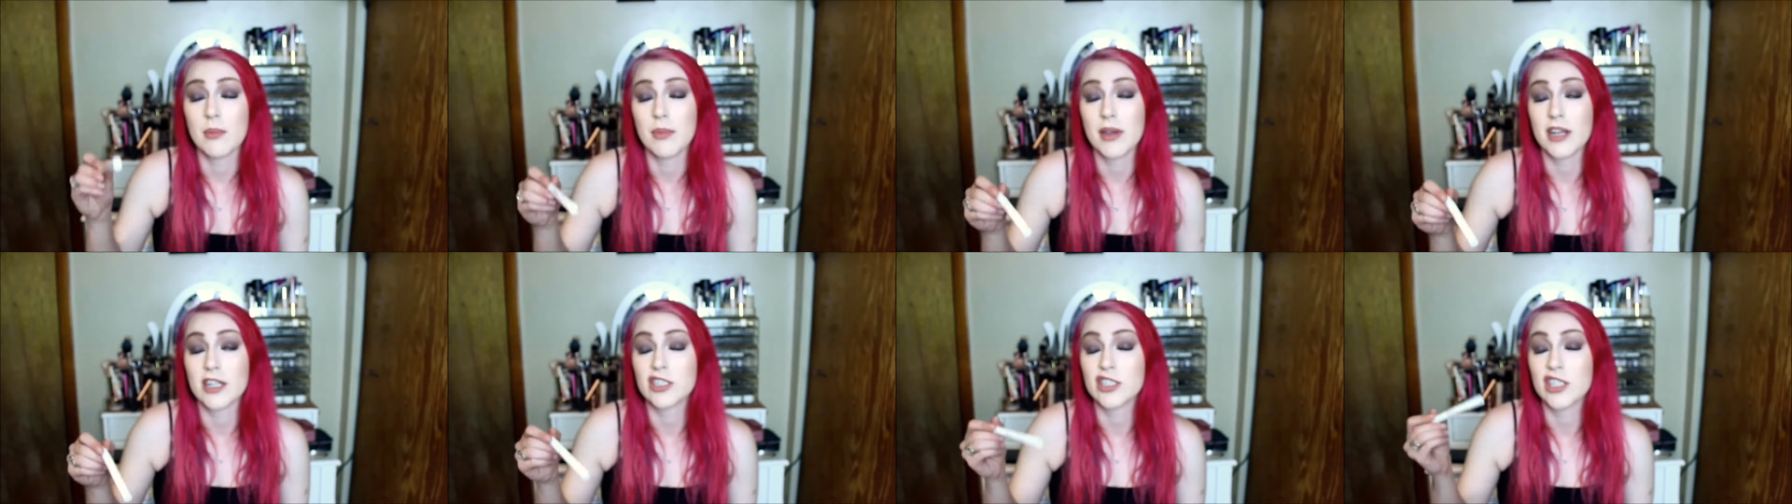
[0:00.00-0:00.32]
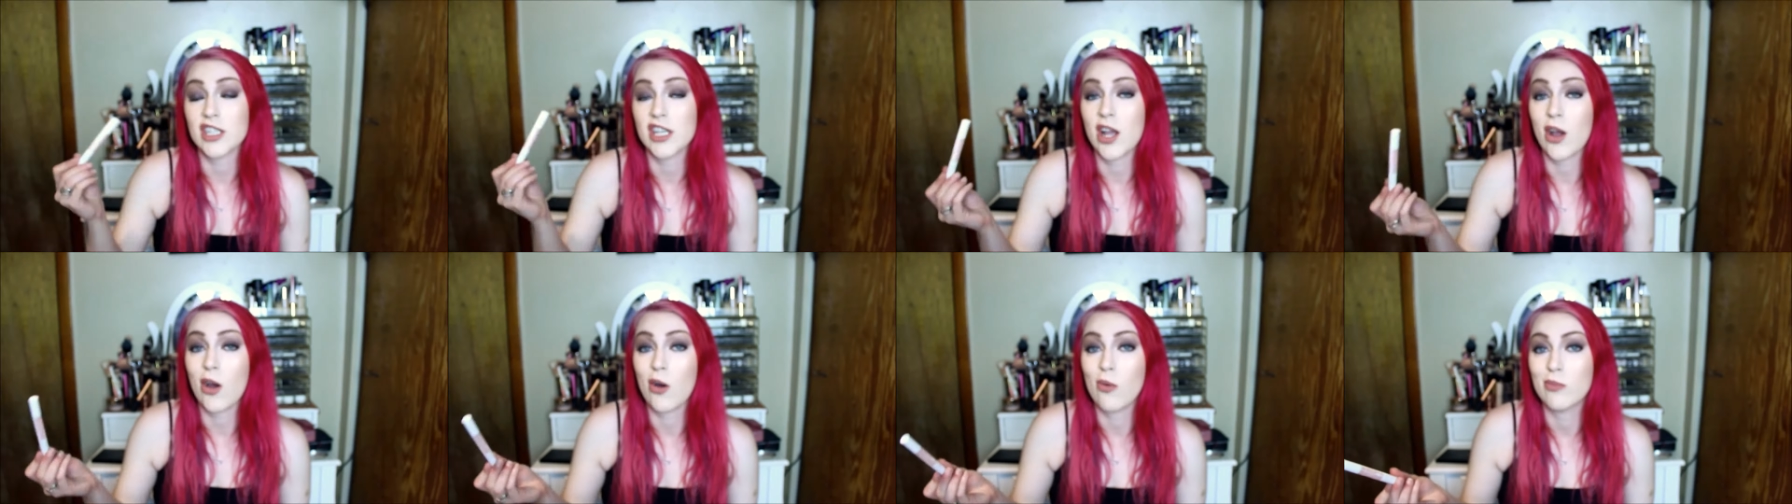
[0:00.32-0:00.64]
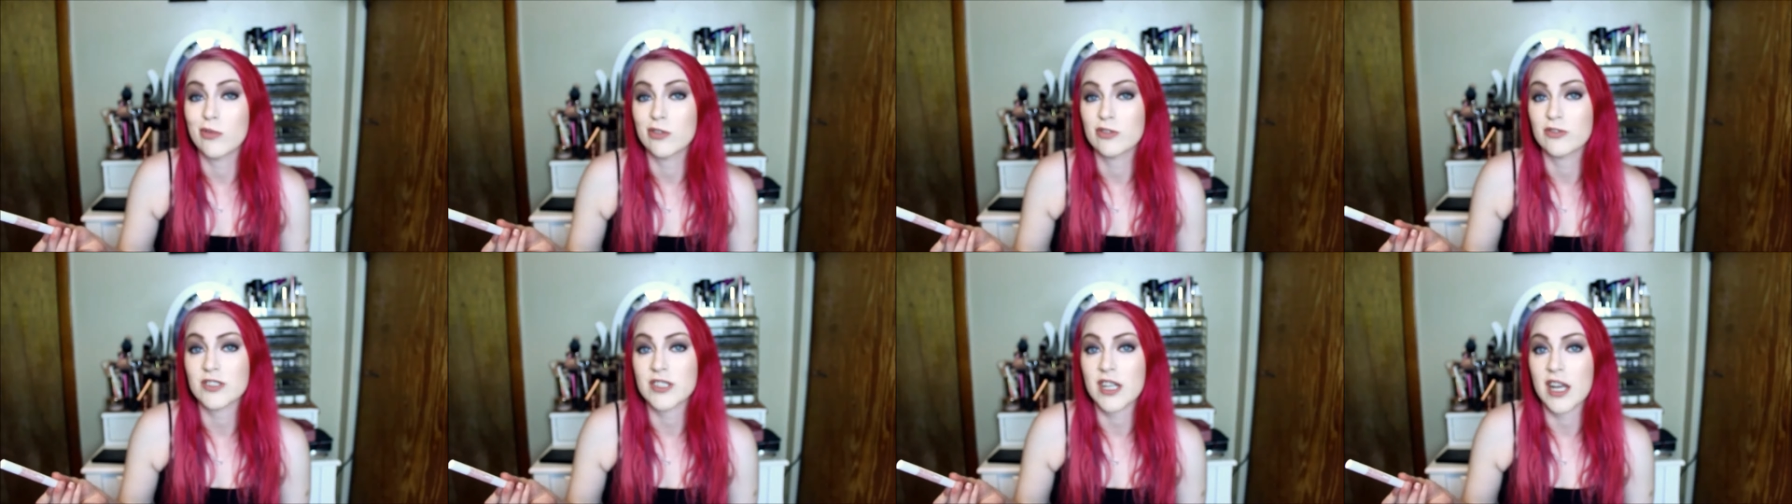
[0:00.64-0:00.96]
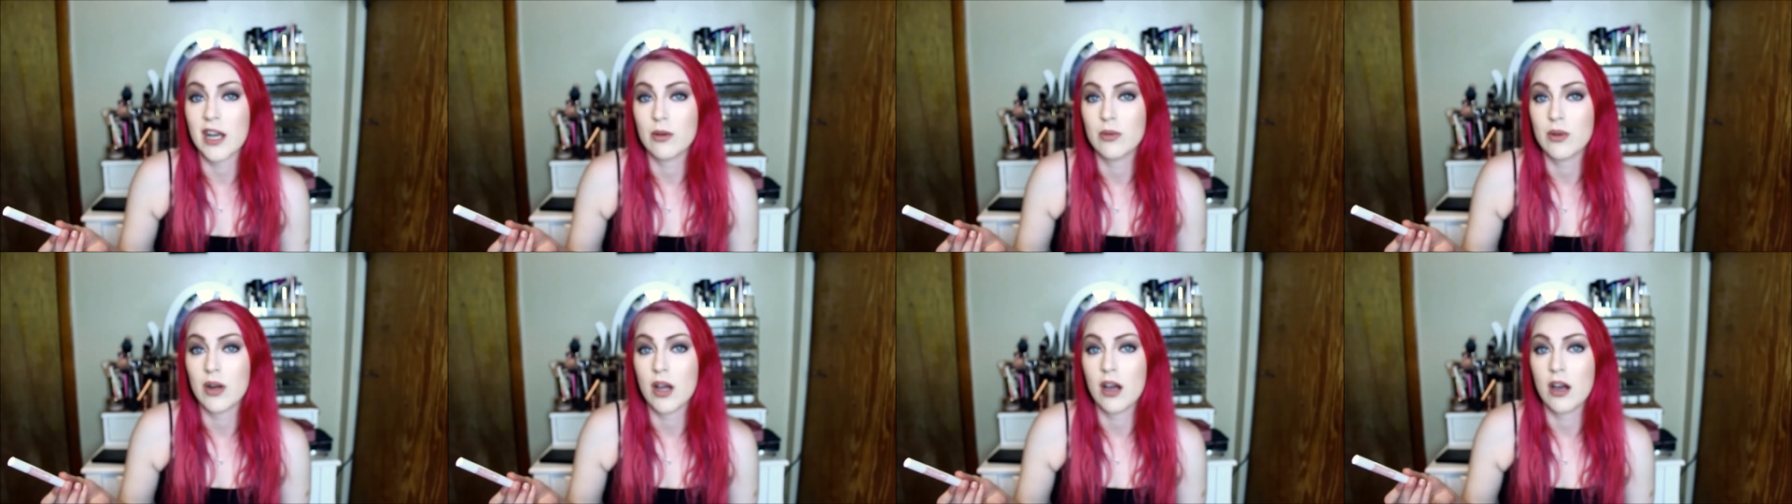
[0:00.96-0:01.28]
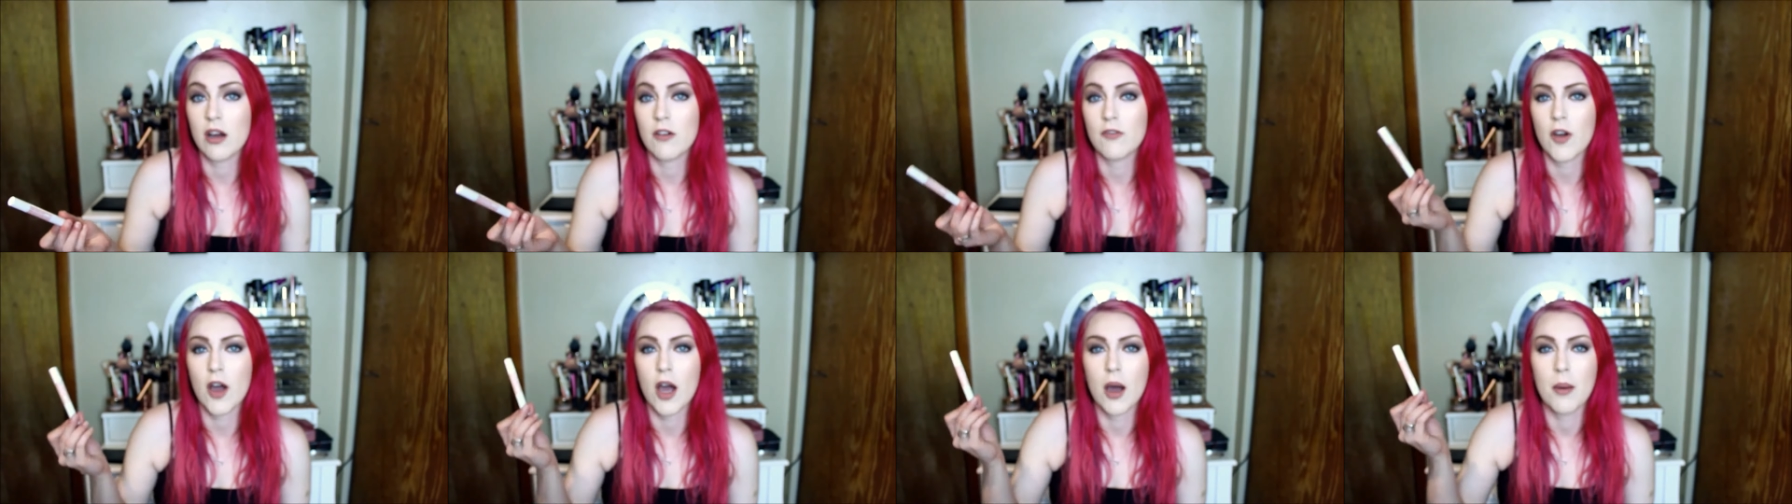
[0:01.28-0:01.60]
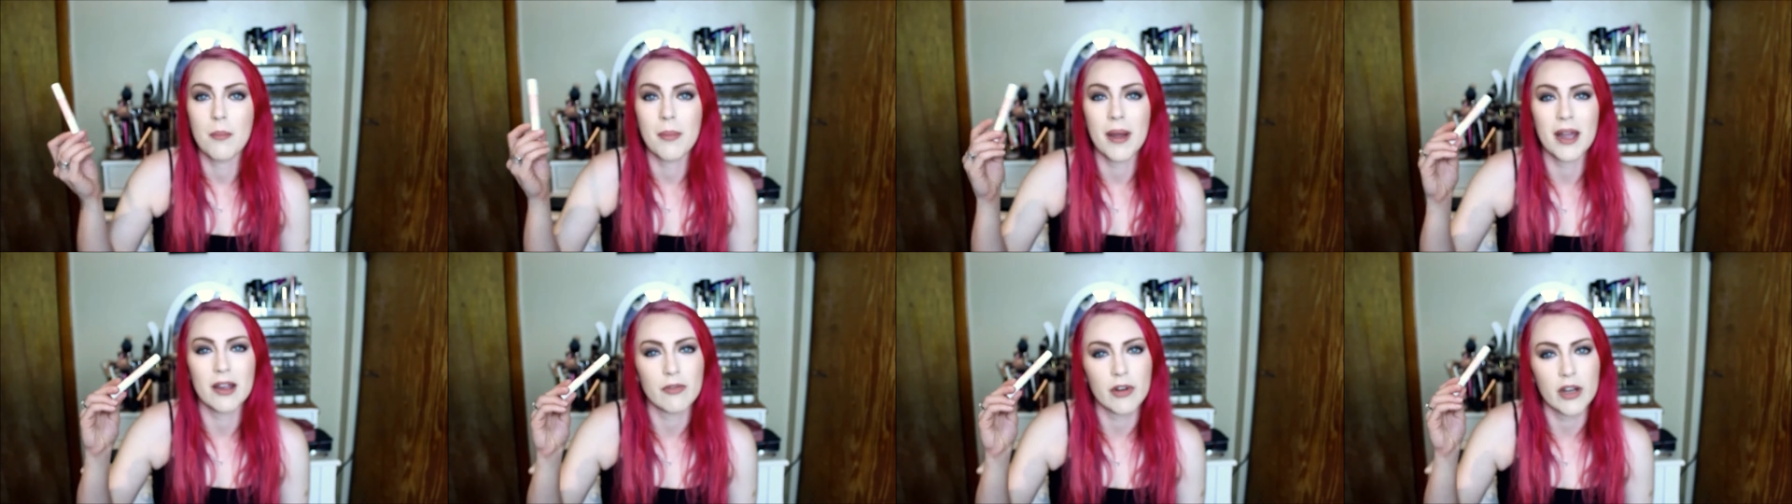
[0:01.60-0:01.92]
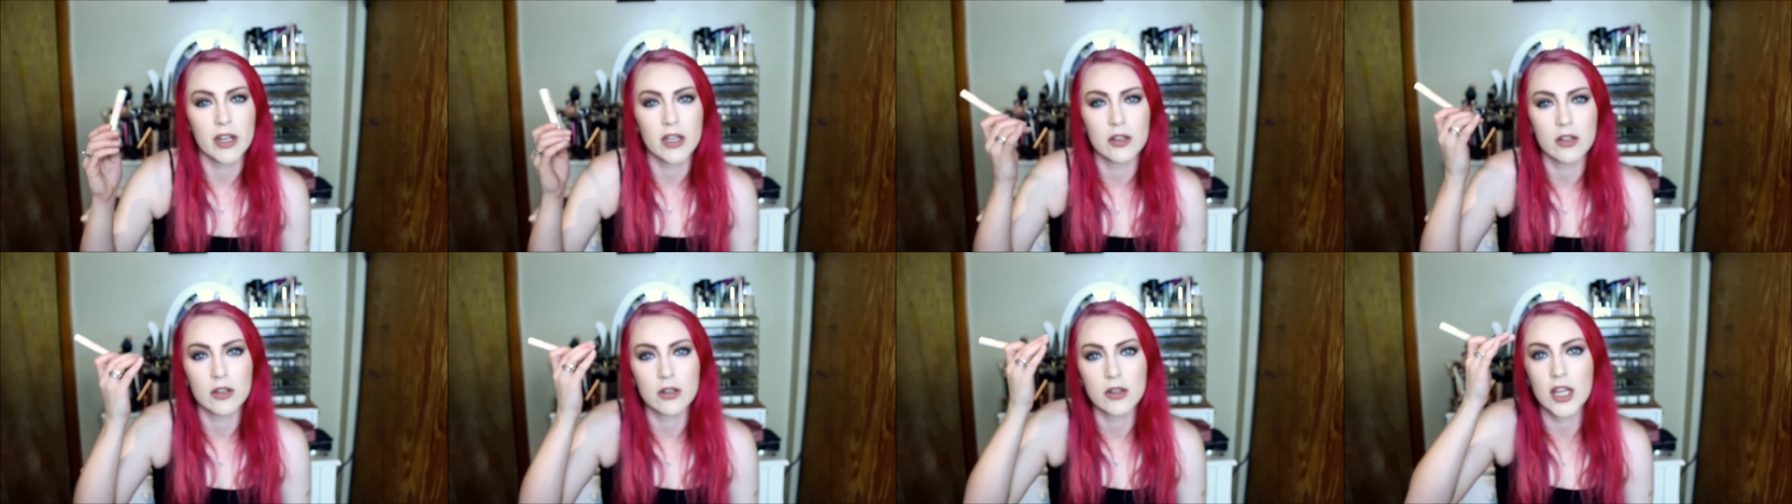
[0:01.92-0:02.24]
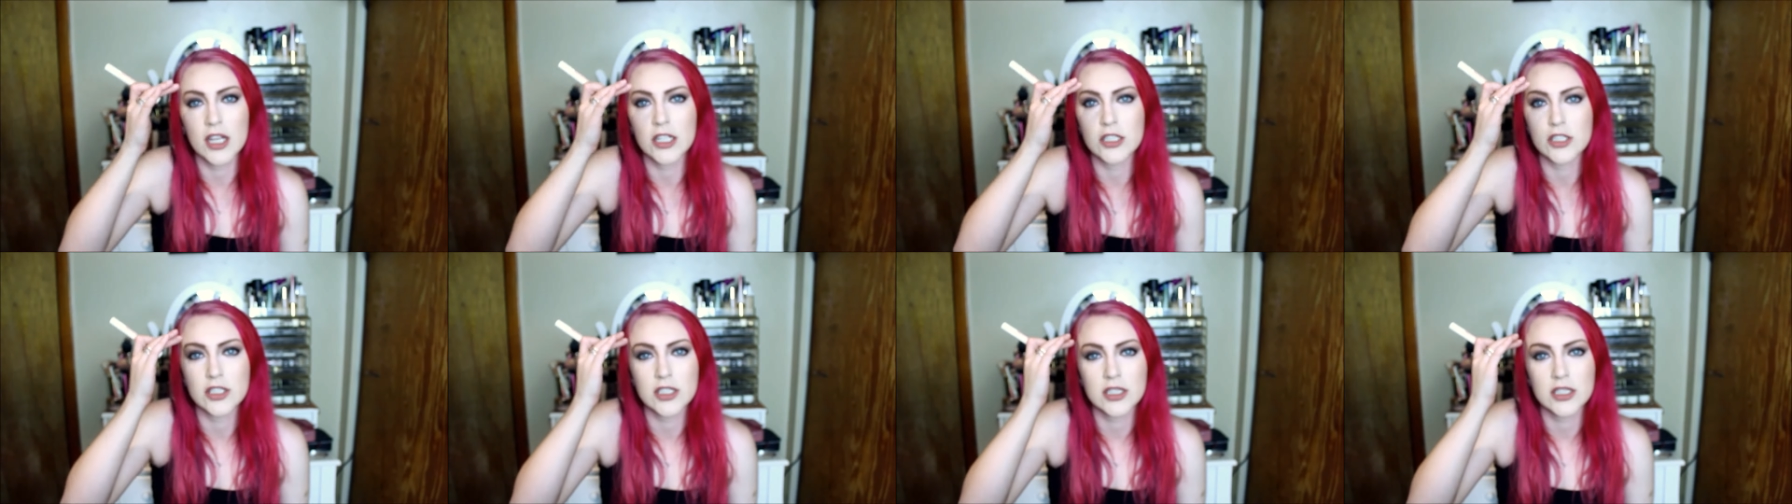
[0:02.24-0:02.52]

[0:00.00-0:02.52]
I'm actually almost out of my regular, like,